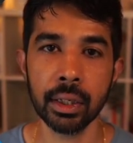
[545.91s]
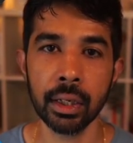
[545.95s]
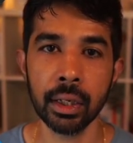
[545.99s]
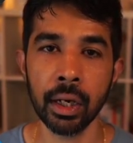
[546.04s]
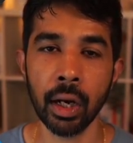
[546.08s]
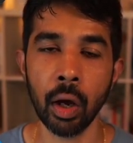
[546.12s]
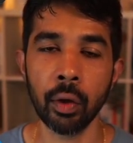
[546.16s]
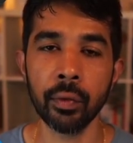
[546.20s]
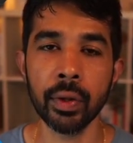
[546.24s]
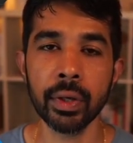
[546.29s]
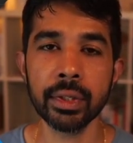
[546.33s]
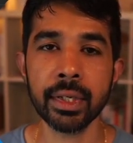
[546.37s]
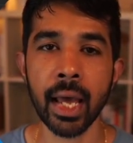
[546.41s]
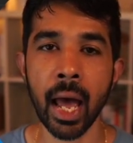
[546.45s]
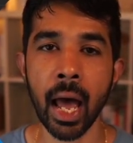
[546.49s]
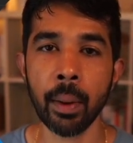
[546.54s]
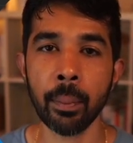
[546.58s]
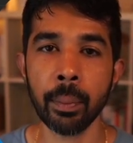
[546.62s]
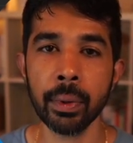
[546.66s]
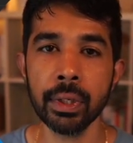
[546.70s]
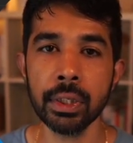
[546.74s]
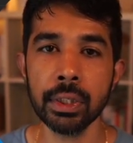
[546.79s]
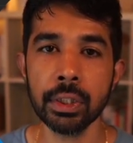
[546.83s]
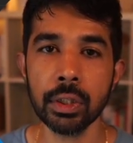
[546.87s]
Now this
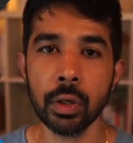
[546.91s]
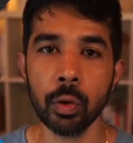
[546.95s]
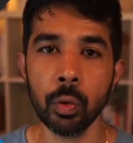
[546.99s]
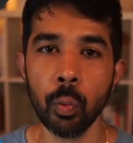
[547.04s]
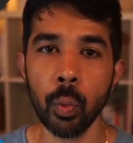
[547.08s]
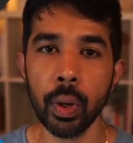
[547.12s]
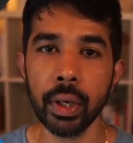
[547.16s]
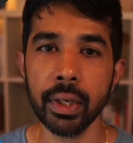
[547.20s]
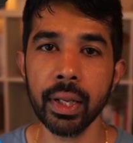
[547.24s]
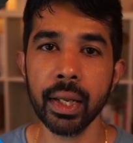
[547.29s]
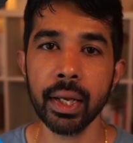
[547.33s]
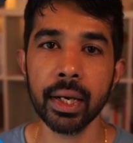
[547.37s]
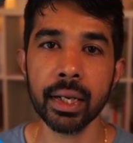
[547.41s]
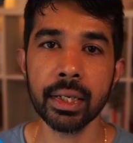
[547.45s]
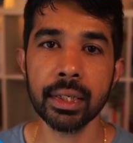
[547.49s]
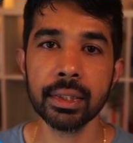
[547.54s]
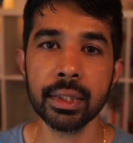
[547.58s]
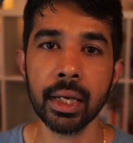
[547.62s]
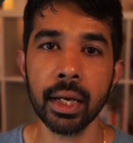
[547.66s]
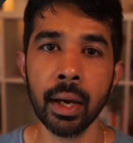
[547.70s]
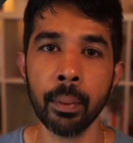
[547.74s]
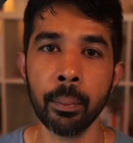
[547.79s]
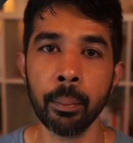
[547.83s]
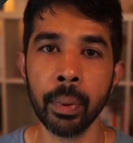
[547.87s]
happens when there is
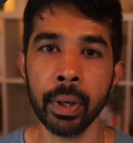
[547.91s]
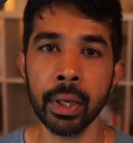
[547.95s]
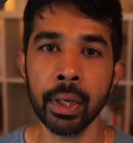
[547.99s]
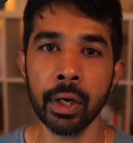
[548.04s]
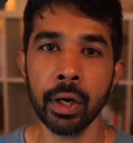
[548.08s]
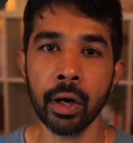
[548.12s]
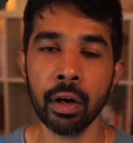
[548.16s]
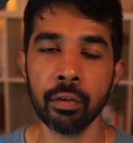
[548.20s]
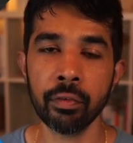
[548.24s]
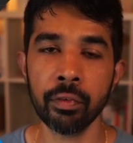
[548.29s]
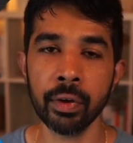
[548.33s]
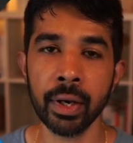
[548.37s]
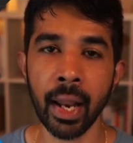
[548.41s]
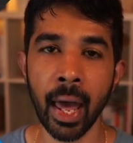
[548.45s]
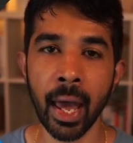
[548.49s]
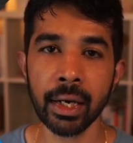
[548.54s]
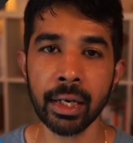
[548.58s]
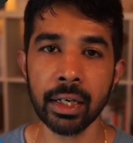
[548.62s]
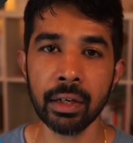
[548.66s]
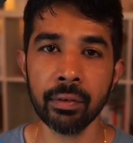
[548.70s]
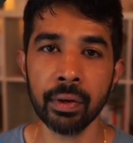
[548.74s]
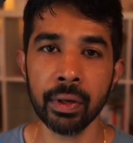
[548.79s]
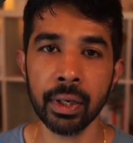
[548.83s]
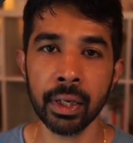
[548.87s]
a period of
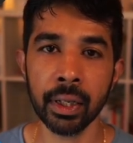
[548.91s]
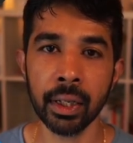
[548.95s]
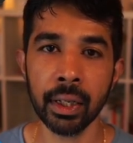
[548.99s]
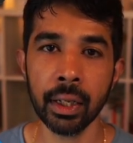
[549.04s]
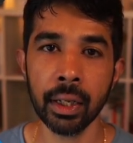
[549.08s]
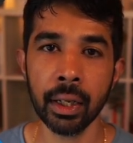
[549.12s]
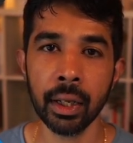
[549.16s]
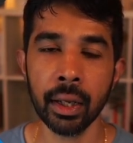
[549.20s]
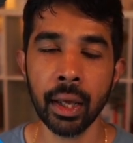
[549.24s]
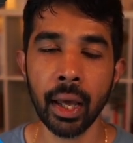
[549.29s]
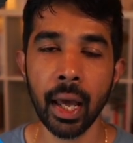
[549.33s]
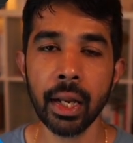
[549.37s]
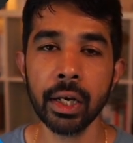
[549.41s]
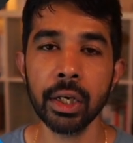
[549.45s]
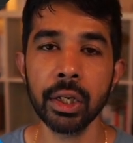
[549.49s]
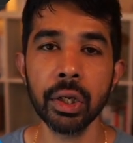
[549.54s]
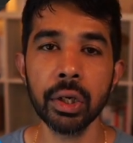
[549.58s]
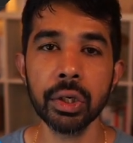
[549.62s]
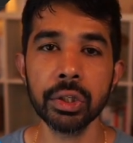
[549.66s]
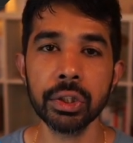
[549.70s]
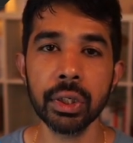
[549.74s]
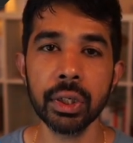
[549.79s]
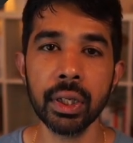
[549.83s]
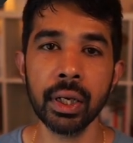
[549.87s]
inactivity and
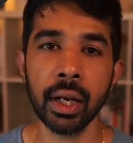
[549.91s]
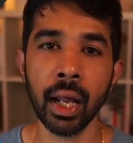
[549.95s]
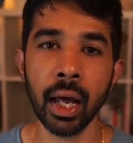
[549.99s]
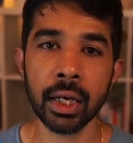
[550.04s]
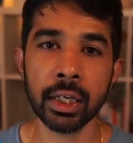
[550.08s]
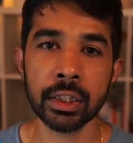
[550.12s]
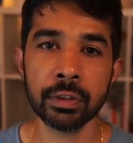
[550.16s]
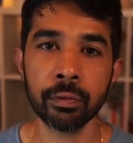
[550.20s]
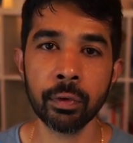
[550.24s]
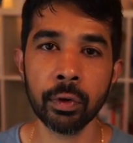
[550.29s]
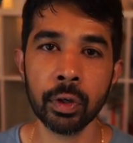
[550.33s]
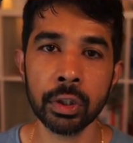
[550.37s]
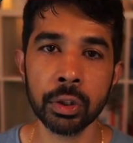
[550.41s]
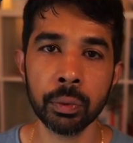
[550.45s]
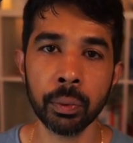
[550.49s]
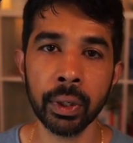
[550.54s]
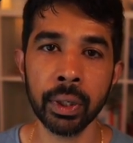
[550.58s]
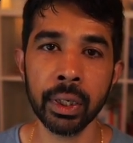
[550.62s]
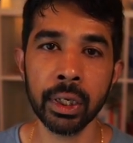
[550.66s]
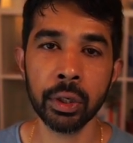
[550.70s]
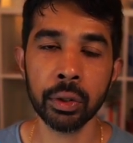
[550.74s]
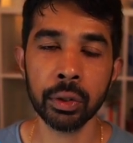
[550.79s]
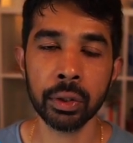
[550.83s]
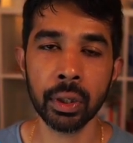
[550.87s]
usually lasts for
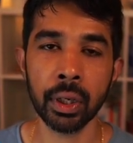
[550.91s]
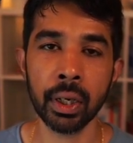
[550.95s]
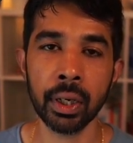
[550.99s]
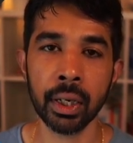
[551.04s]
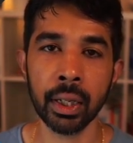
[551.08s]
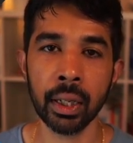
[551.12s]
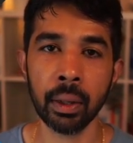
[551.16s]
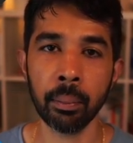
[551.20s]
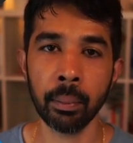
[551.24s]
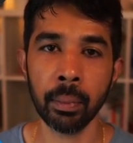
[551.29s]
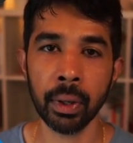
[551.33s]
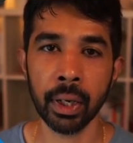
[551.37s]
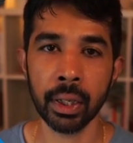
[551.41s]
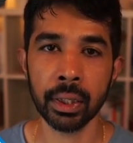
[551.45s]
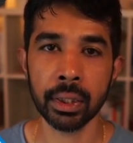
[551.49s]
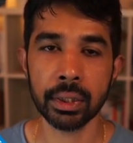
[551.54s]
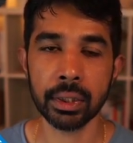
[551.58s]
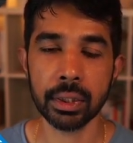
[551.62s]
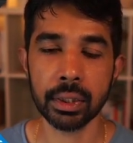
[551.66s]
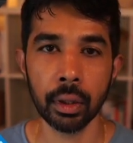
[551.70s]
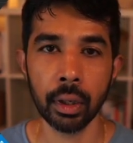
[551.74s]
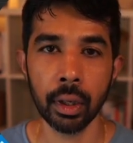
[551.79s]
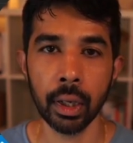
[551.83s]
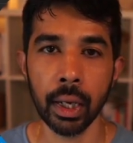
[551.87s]
20 to 30
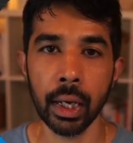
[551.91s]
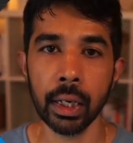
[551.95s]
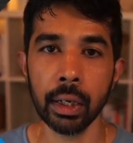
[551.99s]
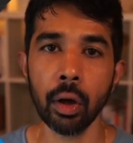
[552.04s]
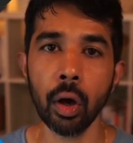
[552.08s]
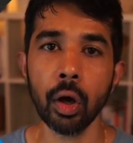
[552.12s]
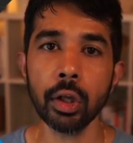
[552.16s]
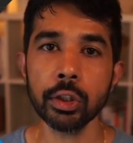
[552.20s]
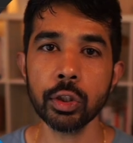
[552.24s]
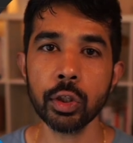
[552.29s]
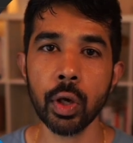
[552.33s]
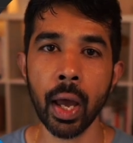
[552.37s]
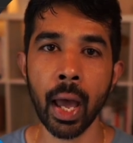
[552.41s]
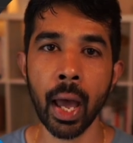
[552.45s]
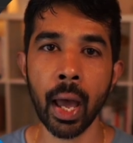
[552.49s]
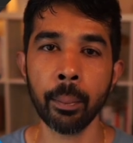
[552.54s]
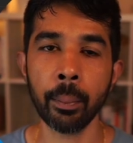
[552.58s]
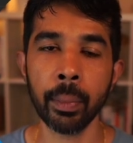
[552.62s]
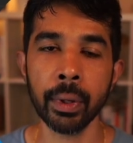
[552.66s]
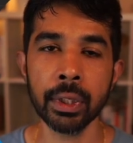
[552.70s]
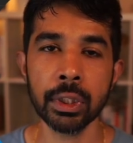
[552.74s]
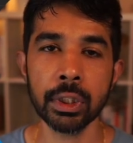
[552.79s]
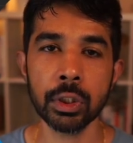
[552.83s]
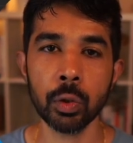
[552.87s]
minutes. It also
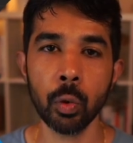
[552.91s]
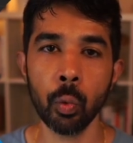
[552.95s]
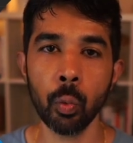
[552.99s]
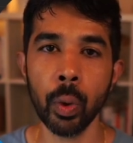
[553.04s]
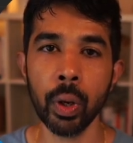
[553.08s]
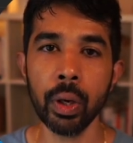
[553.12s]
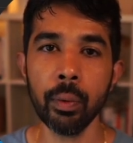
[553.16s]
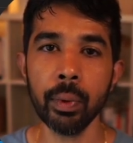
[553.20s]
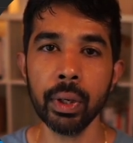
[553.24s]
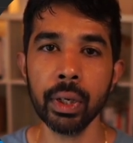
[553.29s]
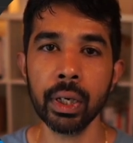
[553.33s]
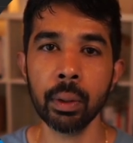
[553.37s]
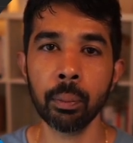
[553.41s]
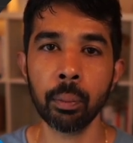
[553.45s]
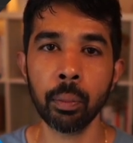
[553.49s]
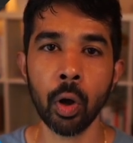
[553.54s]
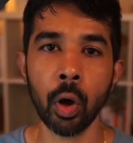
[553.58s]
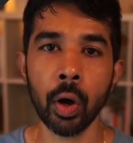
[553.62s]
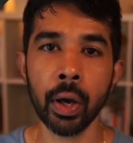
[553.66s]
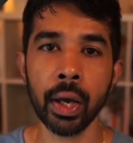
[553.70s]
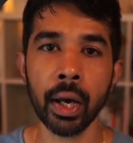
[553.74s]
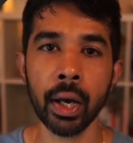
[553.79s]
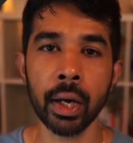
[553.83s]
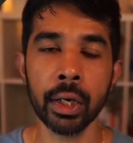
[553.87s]
happens when we
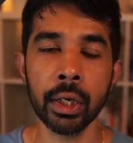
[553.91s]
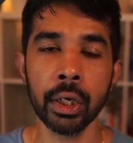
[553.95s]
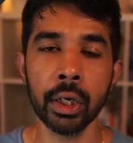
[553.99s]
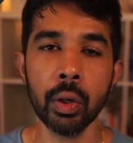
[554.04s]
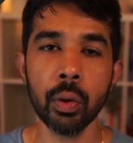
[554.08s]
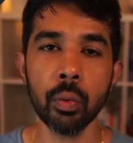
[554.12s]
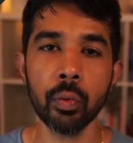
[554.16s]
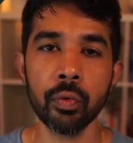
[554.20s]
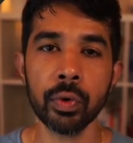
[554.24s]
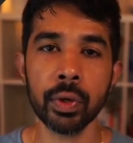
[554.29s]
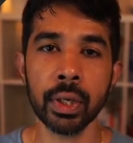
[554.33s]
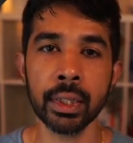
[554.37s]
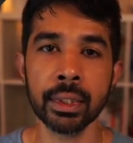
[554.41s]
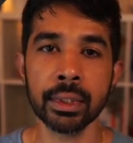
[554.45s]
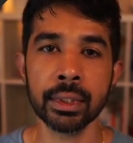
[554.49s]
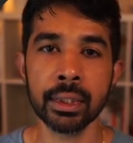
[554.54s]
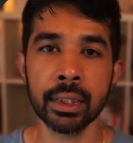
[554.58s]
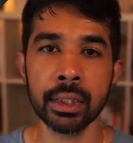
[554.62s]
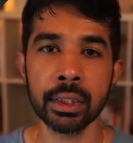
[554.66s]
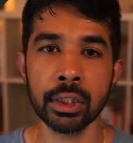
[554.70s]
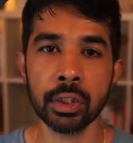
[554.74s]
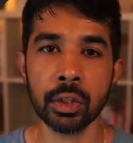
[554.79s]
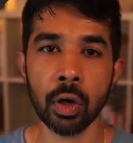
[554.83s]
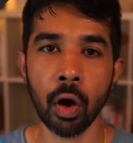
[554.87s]
deploy a new
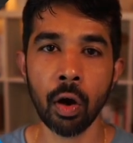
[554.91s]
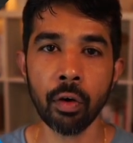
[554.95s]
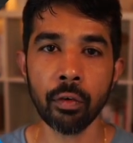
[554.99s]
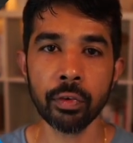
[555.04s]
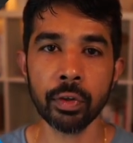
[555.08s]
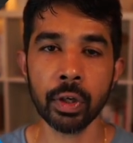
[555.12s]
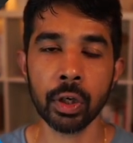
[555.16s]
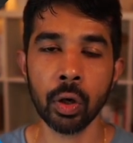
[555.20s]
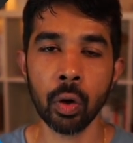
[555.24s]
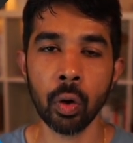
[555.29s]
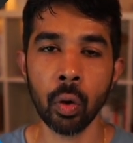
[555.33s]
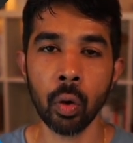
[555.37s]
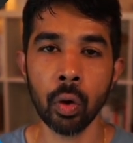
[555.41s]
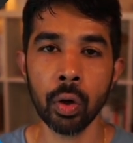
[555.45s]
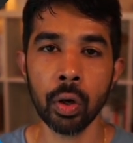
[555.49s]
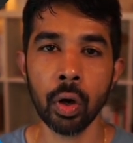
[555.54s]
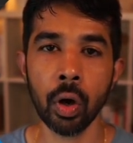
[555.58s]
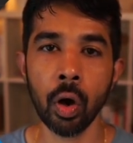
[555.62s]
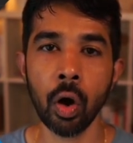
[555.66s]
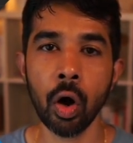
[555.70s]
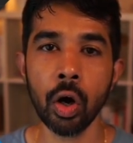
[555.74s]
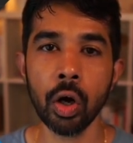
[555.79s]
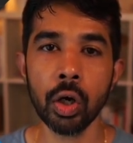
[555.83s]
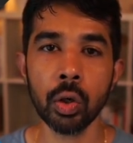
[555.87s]
instance of the code
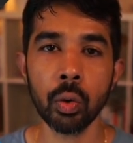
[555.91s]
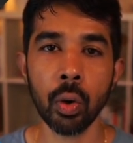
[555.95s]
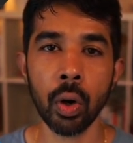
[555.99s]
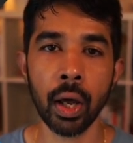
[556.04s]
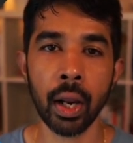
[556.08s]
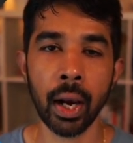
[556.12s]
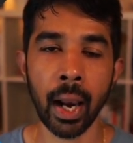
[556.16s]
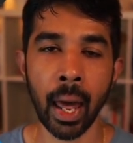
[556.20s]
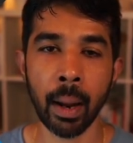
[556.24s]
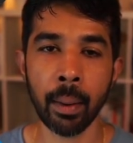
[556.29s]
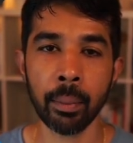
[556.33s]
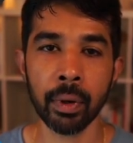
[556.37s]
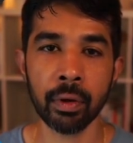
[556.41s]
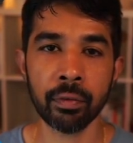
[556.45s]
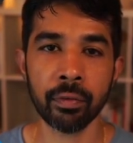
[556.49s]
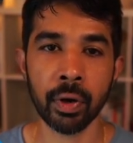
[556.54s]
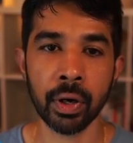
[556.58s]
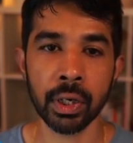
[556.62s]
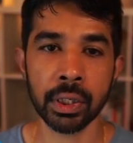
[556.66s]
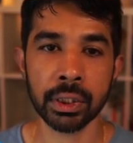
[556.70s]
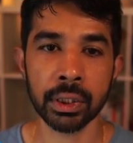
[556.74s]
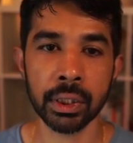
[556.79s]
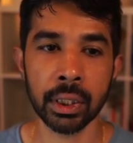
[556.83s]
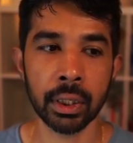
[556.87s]
onto our Lambda
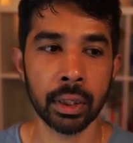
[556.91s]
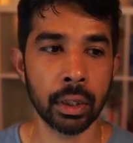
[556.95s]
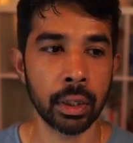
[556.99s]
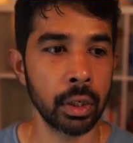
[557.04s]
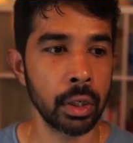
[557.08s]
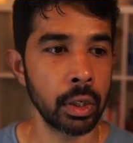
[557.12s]
function.